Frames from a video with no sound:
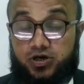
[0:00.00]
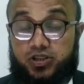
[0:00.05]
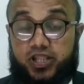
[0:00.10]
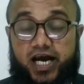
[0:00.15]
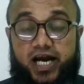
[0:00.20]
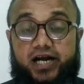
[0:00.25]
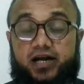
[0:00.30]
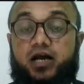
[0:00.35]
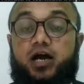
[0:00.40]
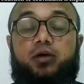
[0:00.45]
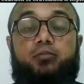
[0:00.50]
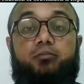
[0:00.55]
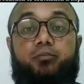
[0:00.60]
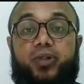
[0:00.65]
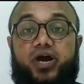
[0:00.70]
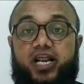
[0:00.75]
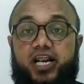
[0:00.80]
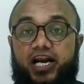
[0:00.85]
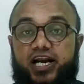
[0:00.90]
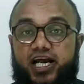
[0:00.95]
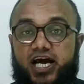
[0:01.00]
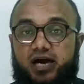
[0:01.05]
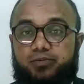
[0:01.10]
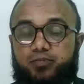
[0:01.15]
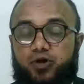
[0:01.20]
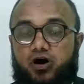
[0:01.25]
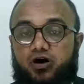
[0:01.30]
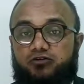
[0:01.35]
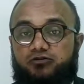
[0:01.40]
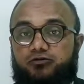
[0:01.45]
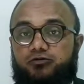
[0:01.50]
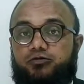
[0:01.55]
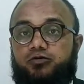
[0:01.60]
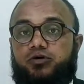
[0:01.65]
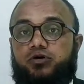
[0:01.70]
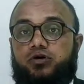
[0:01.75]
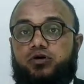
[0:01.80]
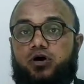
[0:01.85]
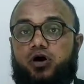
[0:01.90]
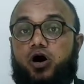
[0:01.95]
that many type of
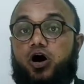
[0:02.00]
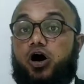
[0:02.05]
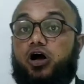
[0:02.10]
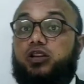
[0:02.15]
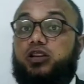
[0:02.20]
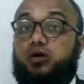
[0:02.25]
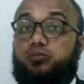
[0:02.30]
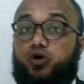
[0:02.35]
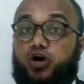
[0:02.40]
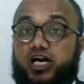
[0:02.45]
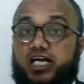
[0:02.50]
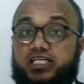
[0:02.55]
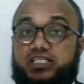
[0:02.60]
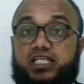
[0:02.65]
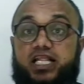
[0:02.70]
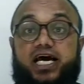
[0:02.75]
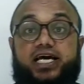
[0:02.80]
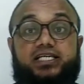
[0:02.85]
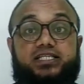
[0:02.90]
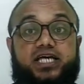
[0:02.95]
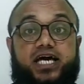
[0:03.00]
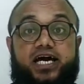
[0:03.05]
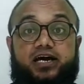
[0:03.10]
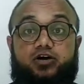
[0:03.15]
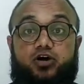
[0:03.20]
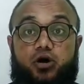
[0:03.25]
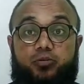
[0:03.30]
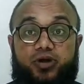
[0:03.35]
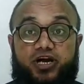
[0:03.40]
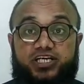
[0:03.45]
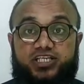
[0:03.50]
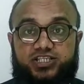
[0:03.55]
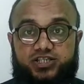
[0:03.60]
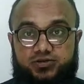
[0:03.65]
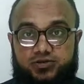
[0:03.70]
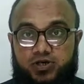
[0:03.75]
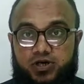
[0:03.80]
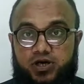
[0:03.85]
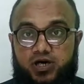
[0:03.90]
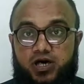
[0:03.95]
all the bodies like
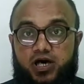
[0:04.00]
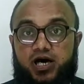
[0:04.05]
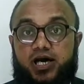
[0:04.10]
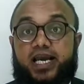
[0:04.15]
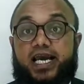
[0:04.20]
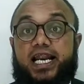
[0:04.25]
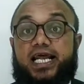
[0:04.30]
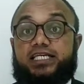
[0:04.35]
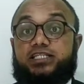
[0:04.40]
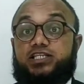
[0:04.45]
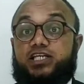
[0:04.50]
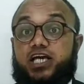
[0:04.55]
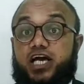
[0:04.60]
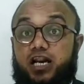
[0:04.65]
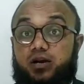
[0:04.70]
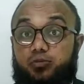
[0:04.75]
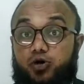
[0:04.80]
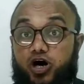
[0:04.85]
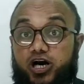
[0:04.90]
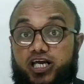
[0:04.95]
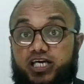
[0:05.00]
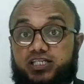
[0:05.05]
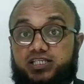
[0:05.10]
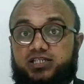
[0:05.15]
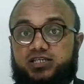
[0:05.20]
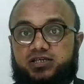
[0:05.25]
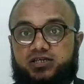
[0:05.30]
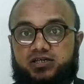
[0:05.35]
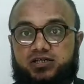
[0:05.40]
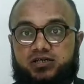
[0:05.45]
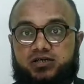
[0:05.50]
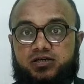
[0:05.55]
comets, celestial bodies,